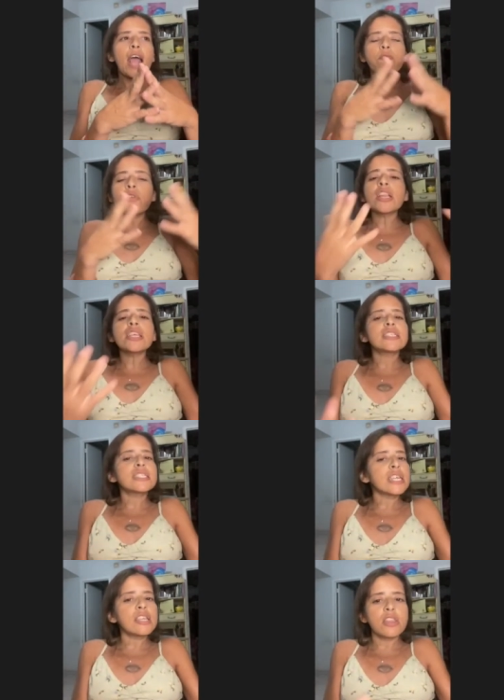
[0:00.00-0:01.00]
and really
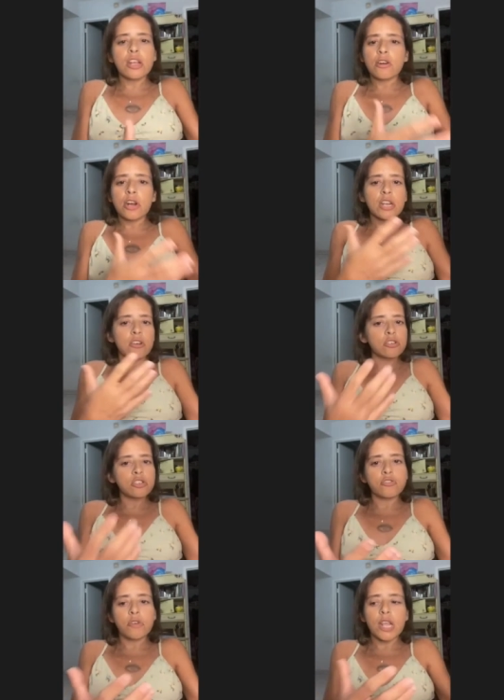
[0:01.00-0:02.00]
see their inner
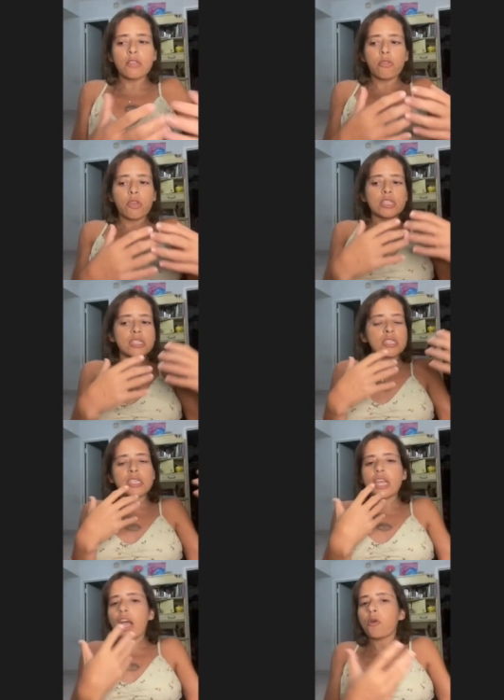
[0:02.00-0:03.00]
strength and
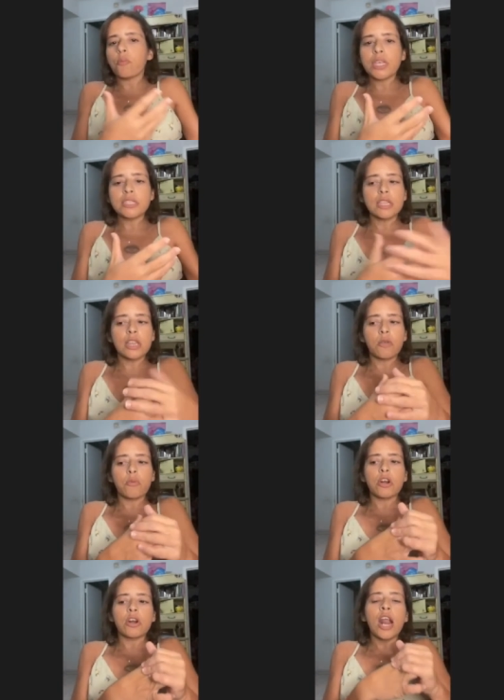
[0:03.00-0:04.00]
see how amazing they
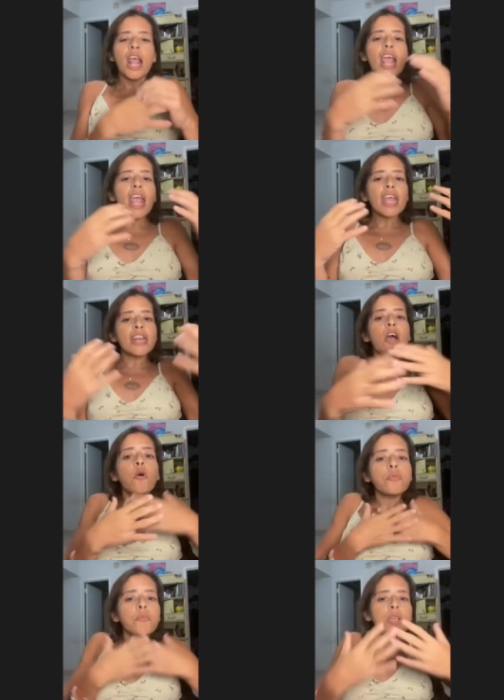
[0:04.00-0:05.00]
were, it
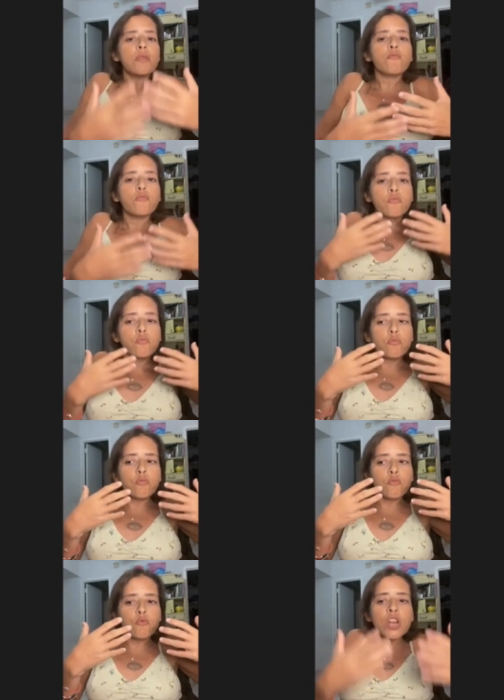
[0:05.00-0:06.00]
helped me
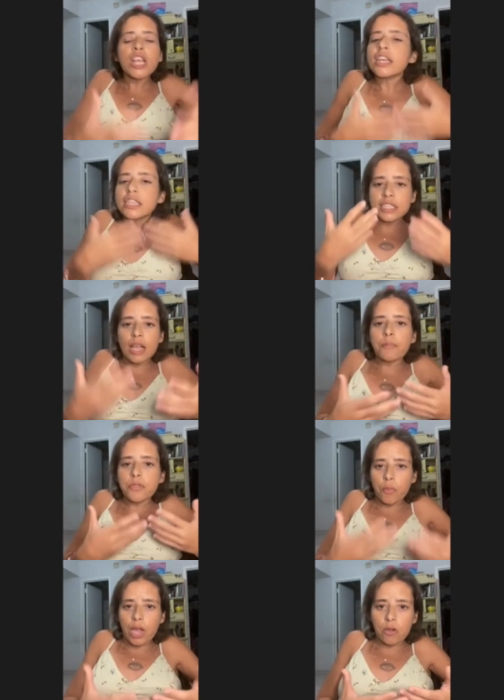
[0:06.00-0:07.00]

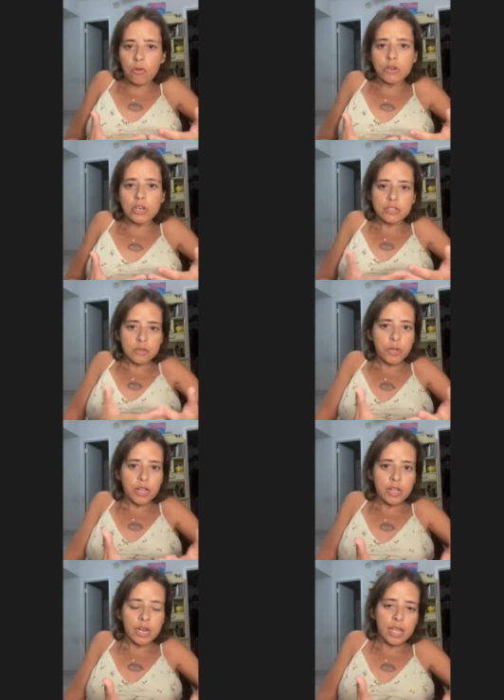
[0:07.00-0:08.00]
reaccept my own
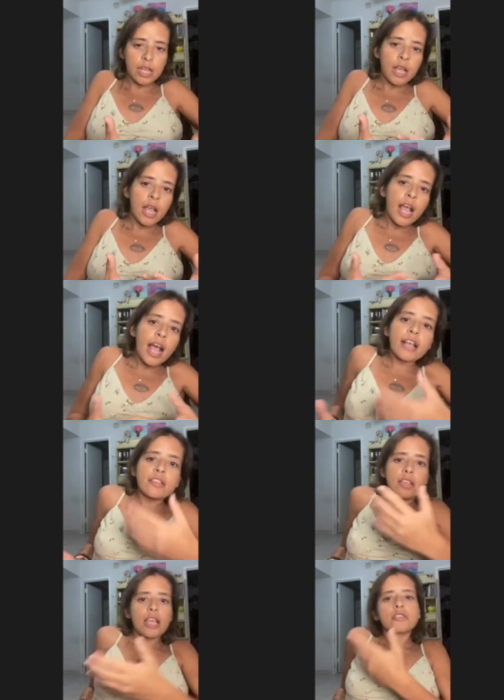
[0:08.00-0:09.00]
disability
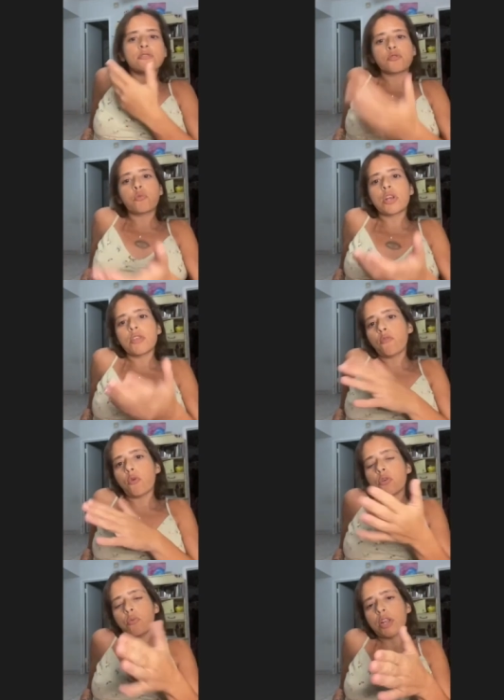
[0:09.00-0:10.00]
at the age of
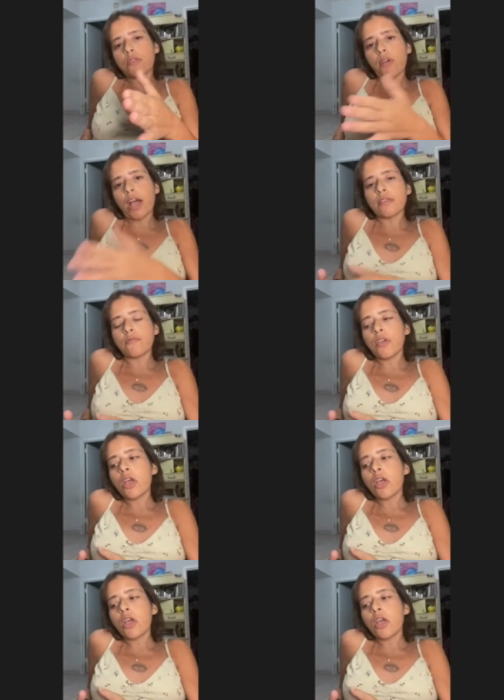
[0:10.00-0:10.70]
24, 25.